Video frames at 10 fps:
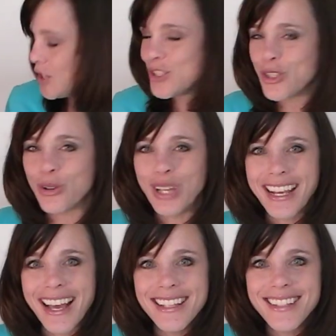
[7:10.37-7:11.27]
So
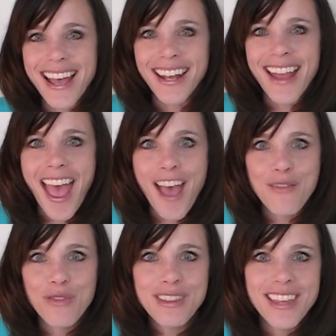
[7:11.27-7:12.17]
like I said,
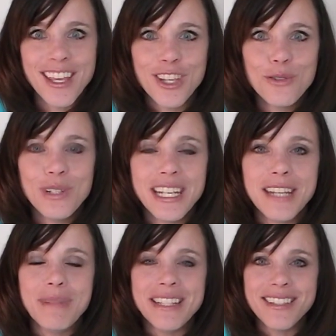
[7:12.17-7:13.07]
everything you
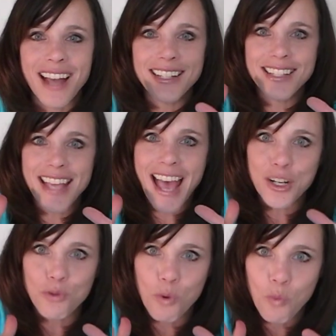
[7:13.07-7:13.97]
need besides the
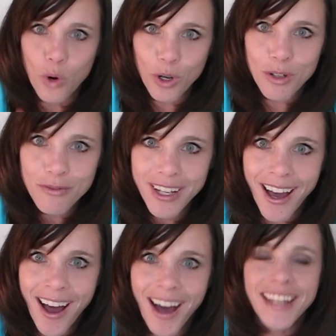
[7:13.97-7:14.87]
actual Word of
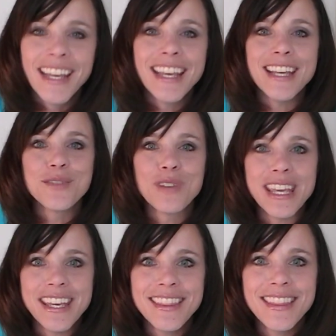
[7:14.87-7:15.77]
God is
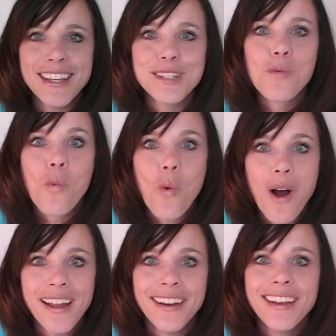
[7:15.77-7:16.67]
in this
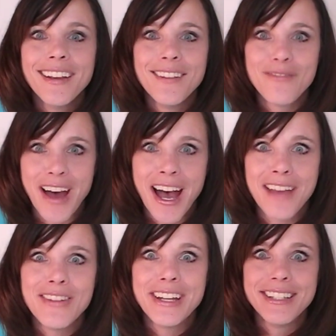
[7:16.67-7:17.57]
one
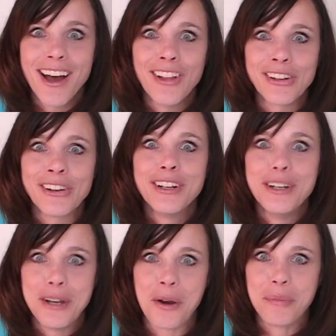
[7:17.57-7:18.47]
$5
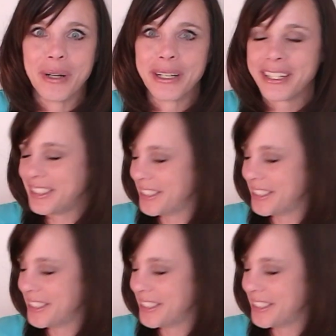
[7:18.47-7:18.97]
notebook.